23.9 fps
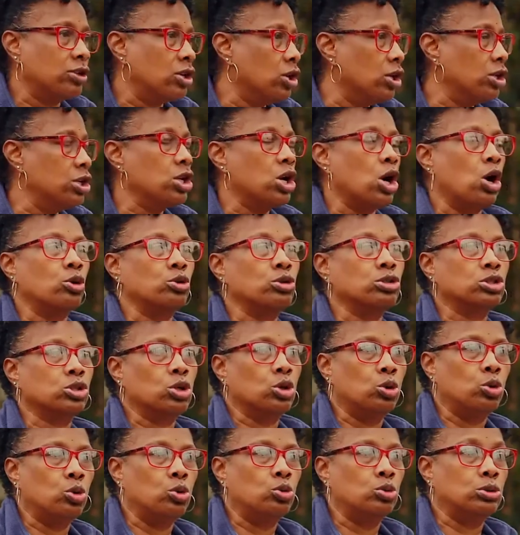couldn't go to
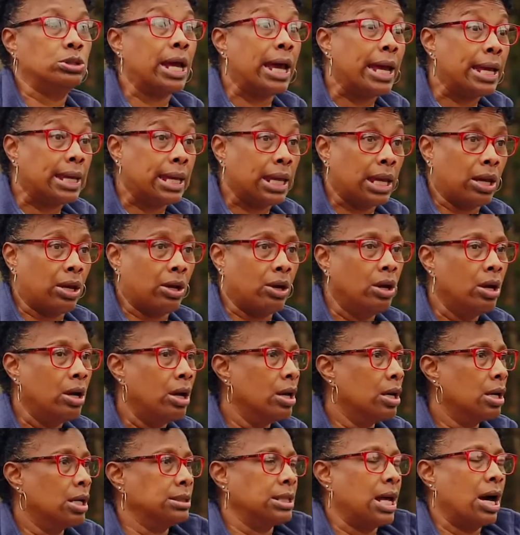school, daycare,
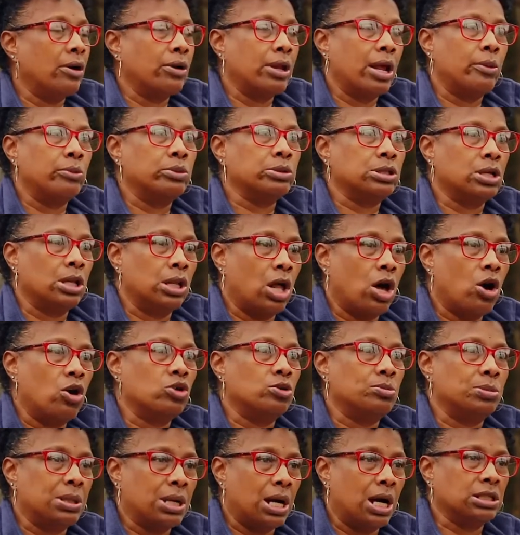because all that was
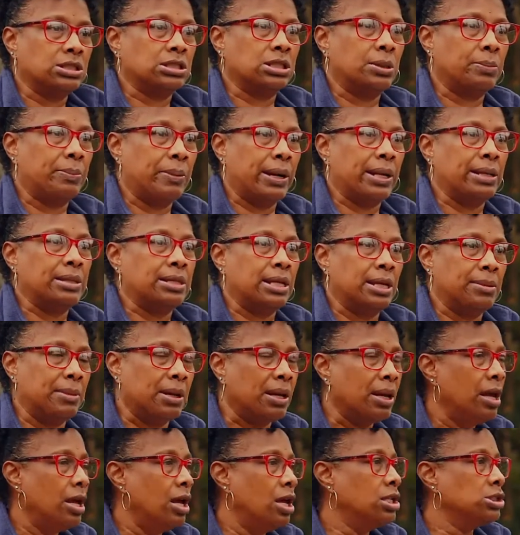closed because of the
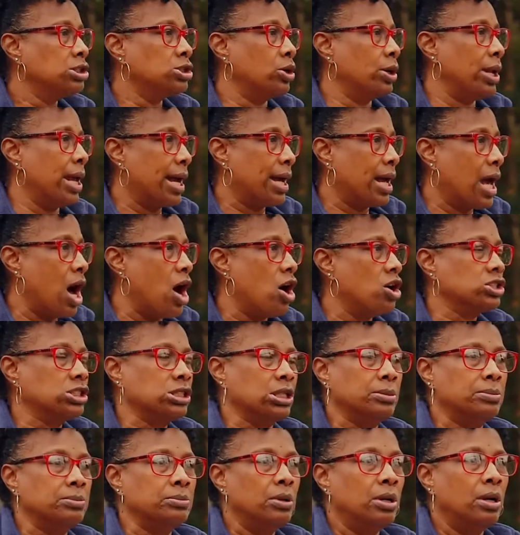pandemic. So that caused
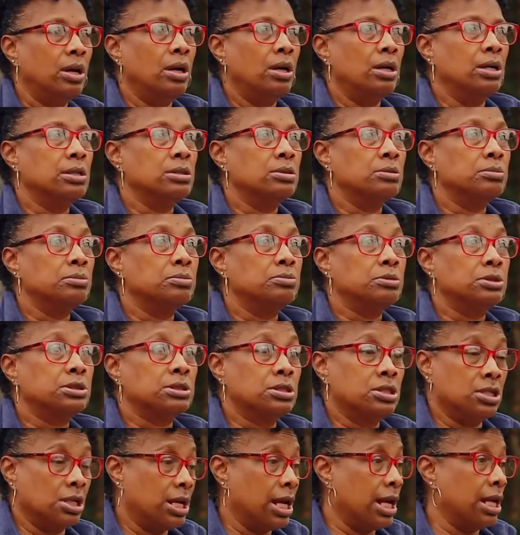them
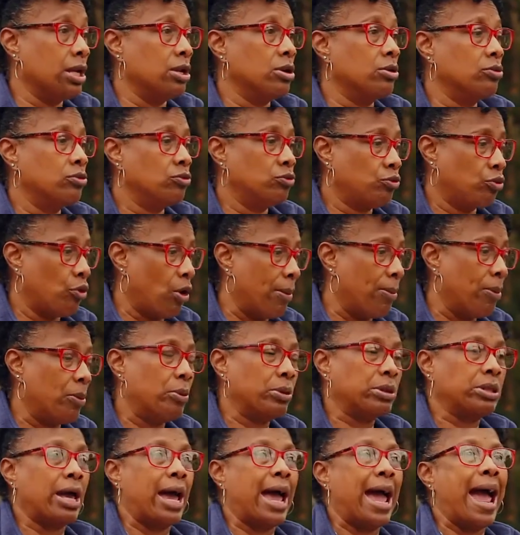to get in trouble
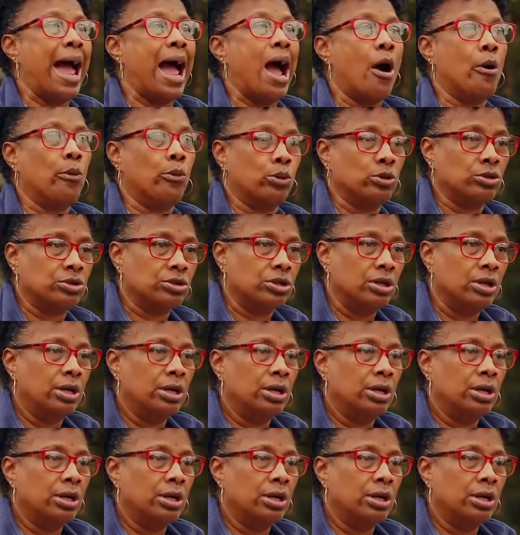with their hours.